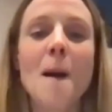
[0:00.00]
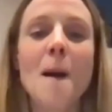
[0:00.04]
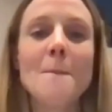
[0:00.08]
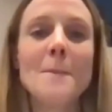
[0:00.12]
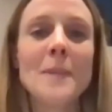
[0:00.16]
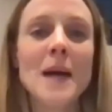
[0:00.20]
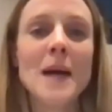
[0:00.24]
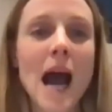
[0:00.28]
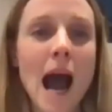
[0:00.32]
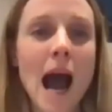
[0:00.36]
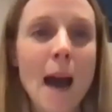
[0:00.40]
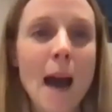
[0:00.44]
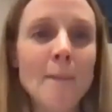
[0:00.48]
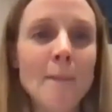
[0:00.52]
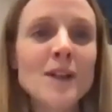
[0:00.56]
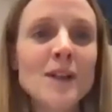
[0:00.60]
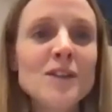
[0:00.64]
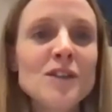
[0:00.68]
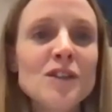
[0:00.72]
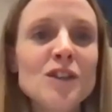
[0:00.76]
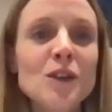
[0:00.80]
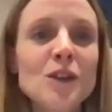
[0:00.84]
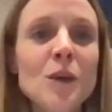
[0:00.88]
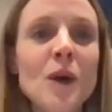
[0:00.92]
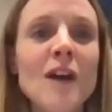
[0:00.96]
but
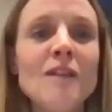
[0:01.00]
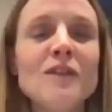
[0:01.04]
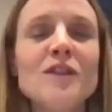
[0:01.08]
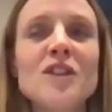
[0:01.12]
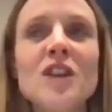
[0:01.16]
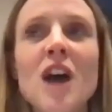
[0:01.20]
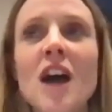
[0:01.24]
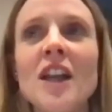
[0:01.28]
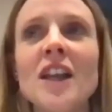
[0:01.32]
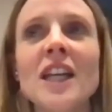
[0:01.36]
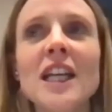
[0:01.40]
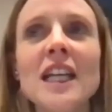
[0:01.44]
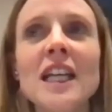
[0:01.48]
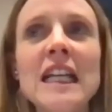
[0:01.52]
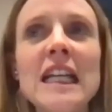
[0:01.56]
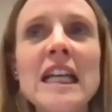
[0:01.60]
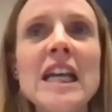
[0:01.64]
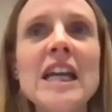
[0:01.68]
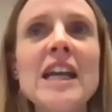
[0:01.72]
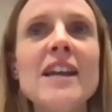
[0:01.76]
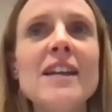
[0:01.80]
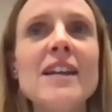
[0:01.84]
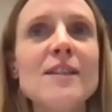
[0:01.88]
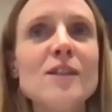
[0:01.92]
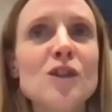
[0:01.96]
happened to have done a
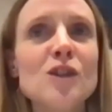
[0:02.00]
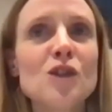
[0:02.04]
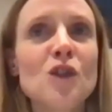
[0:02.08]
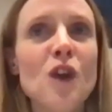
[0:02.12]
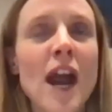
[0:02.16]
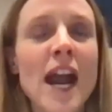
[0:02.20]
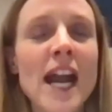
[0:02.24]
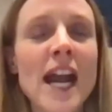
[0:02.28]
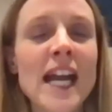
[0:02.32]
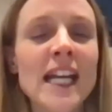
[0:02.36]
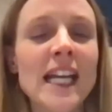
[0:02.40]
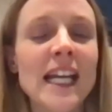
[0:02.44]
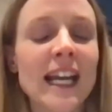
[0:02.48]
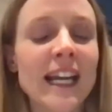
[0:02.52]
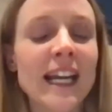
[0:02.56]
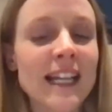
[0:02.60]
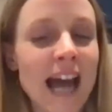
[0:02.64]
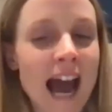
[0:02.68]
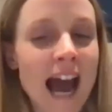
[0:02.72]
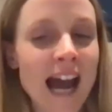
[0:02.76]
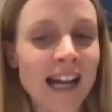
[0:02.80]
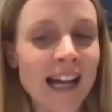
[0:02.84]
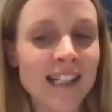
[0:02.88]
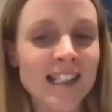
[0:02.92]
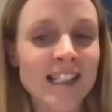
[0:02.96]
year's training in
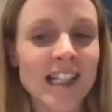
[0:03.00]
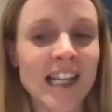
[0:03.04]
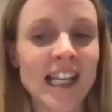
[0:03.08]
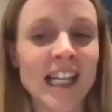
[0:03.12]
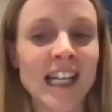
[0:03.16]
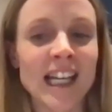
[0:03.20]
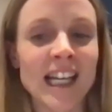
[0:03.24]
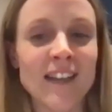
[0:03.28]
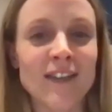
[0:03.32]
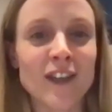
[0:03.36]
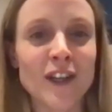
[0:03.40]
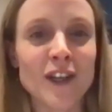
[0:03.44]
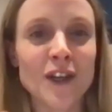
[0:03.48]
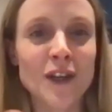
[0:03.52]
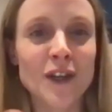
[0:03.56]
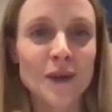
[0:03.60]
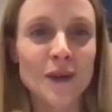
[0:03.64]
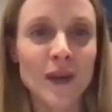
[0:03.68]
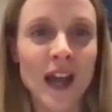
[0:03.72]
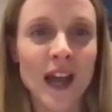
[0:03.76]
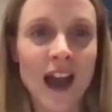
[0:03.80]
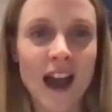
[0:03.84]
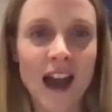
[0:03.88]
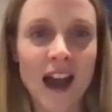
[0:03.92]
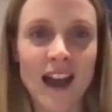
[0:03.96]
acting in the
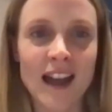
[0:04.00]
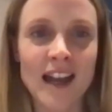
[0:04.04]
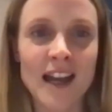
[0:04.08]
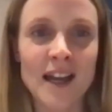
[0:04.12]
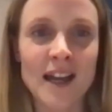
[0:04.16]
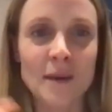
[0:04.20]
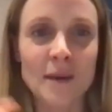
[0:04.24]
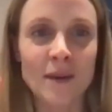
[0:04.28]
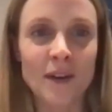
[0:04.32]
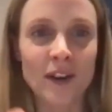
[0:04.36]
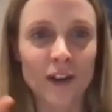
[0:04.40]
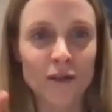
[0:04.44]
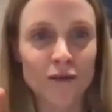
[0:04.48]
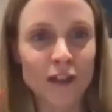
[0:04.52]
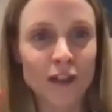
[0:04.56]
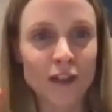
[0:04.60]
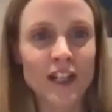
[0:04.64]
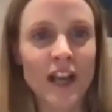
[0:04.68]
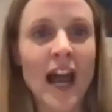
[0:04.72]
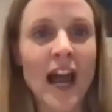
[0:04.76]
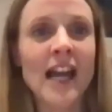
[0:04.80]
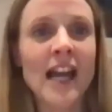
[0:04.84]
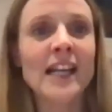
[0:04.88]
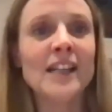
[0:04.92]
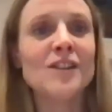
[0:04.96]
UK and
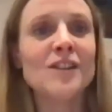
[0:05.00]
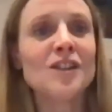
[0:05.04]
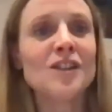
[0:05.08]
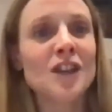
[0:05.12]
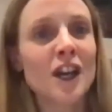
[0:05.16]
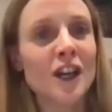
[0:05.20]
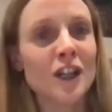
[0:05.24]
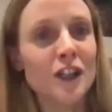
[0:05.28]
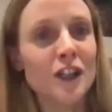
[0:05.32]
retained a